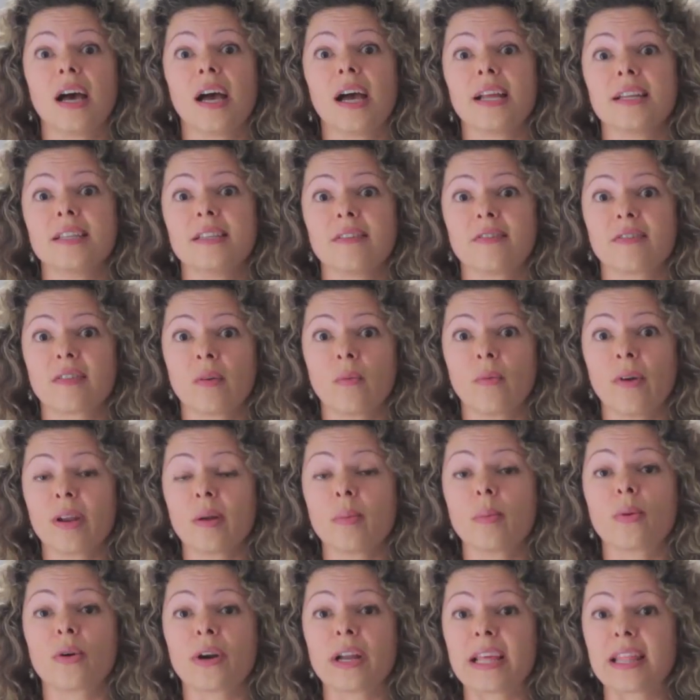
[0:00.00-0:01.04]
a different way to
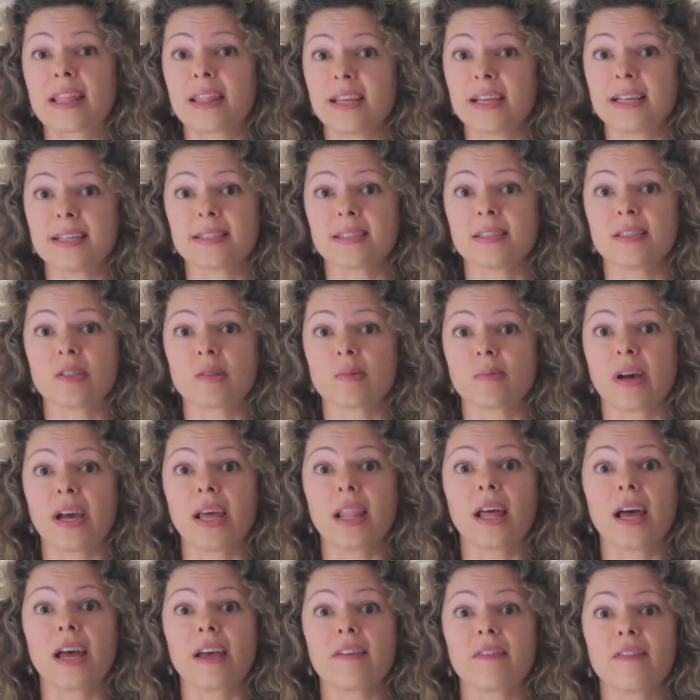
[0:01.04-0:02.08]
bring things into my
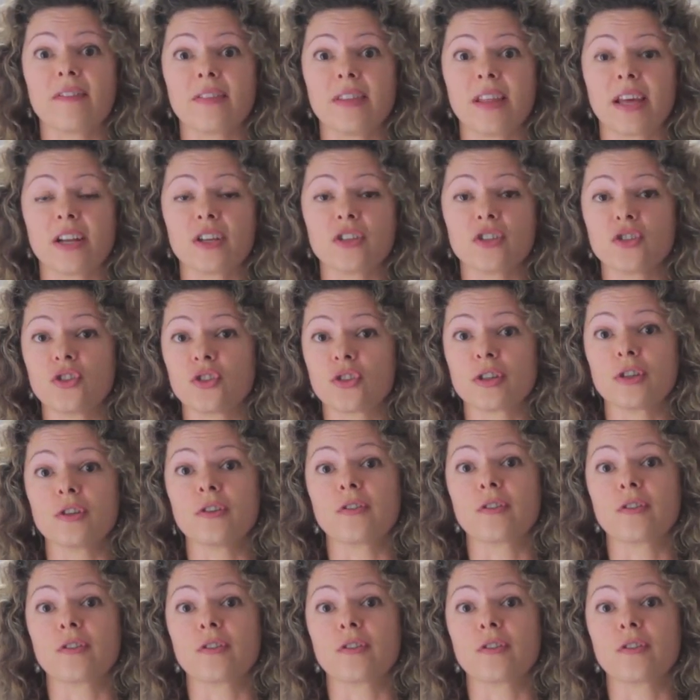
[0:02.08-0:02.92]
life that is true